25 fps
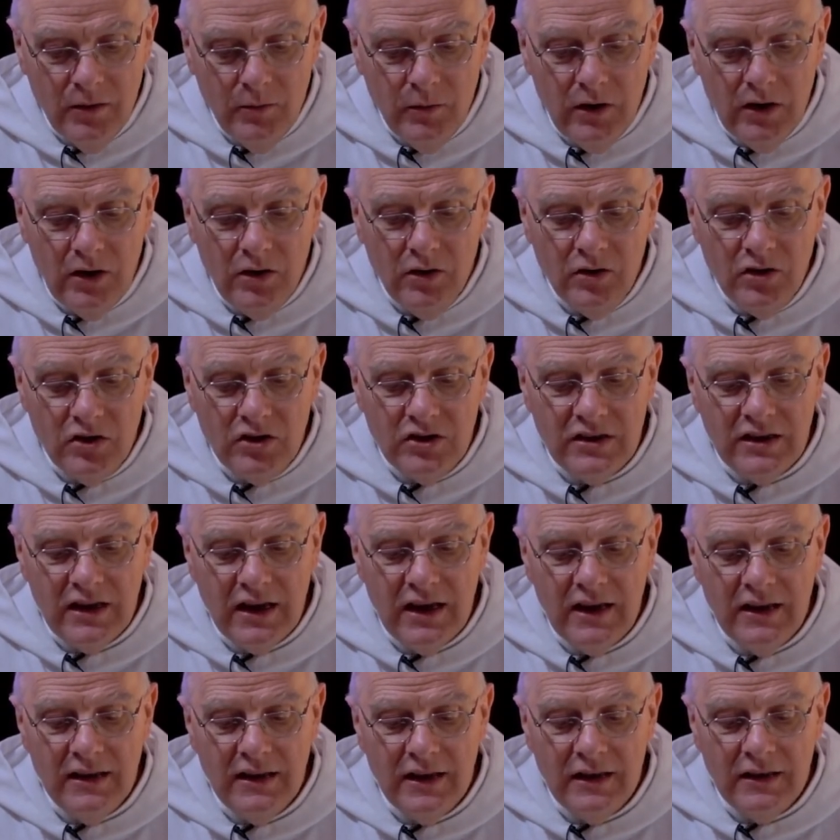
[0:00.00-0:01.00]
We could
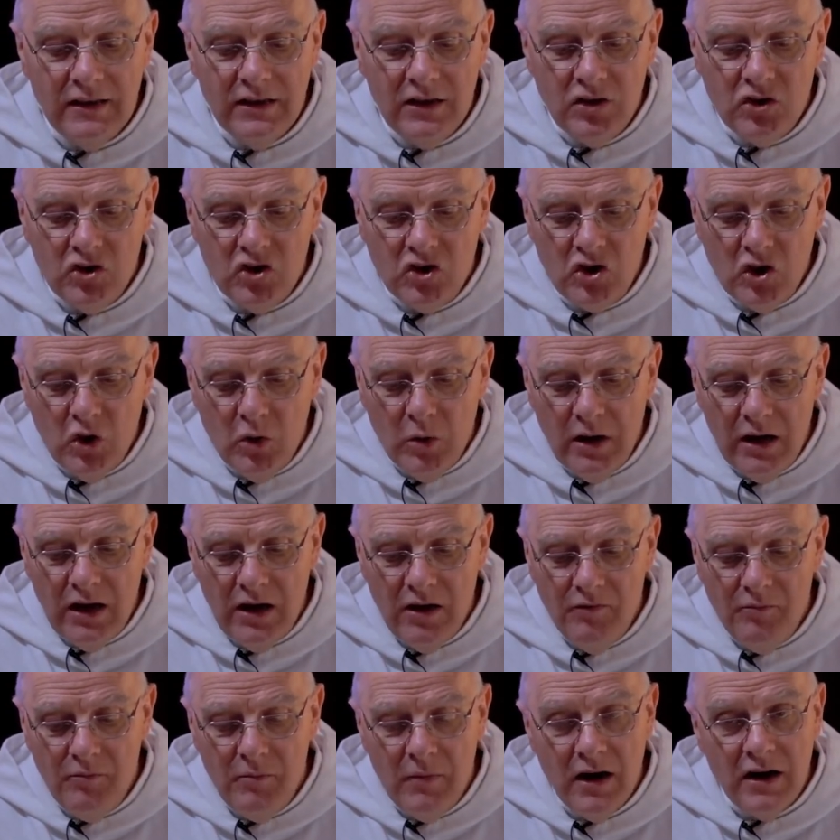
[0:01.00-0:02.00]
say that the showing
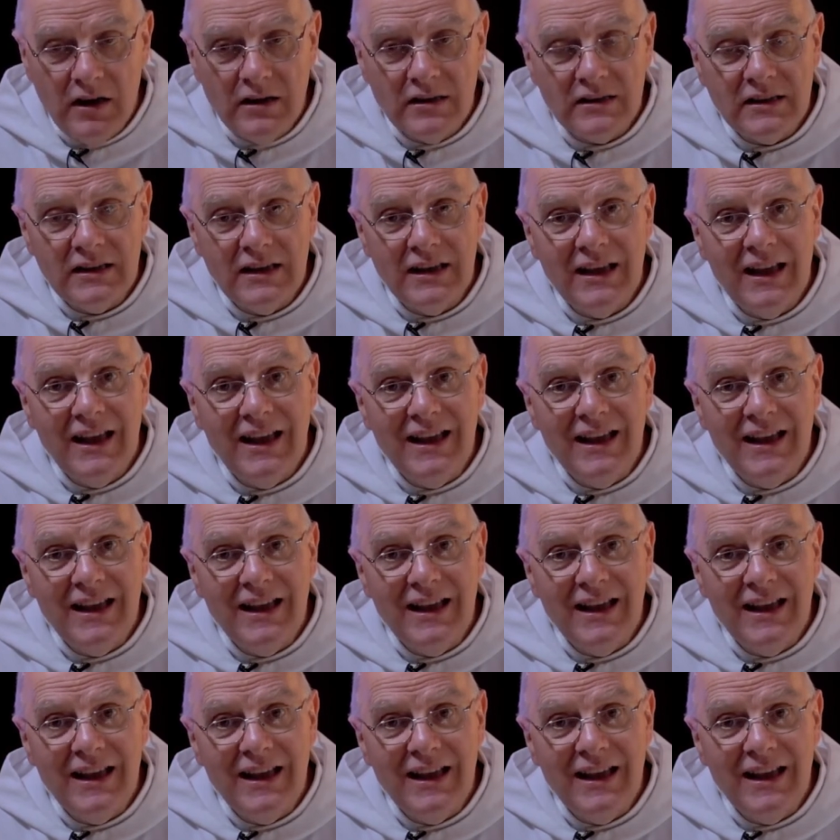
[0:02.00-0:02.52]
of mercy